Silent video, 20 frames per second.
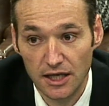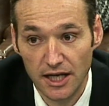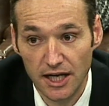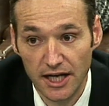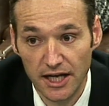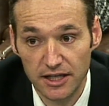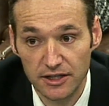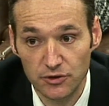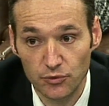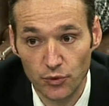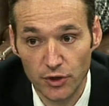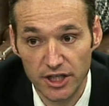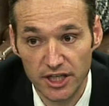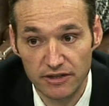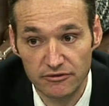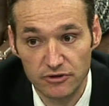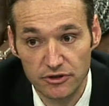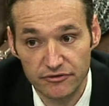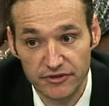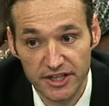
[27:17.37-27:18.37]
and
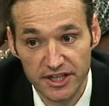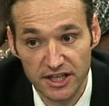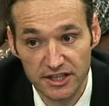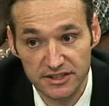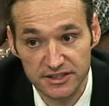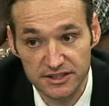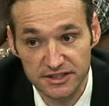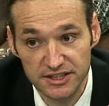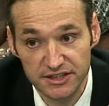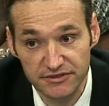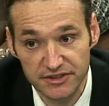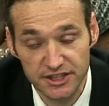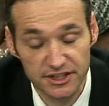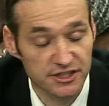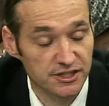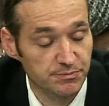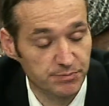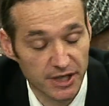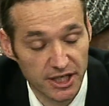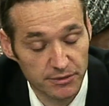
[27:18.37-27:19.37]
whenever there are
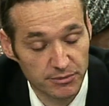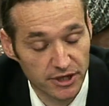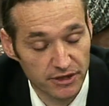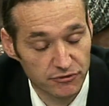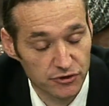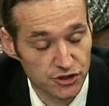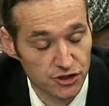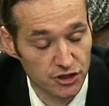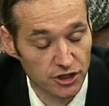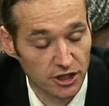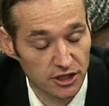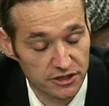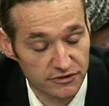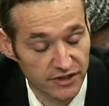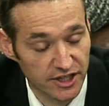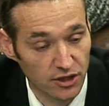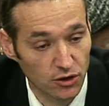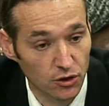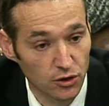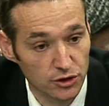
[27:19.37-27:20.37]
dividends paid by the stocks
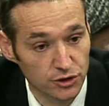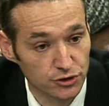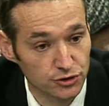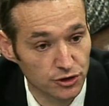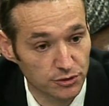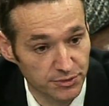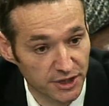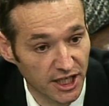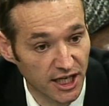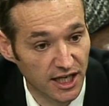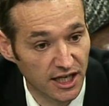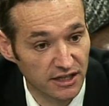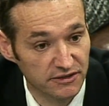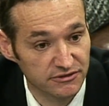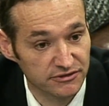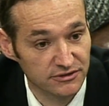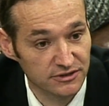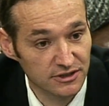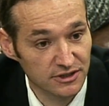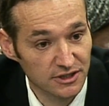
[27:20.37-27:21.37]
they hold on your behalf,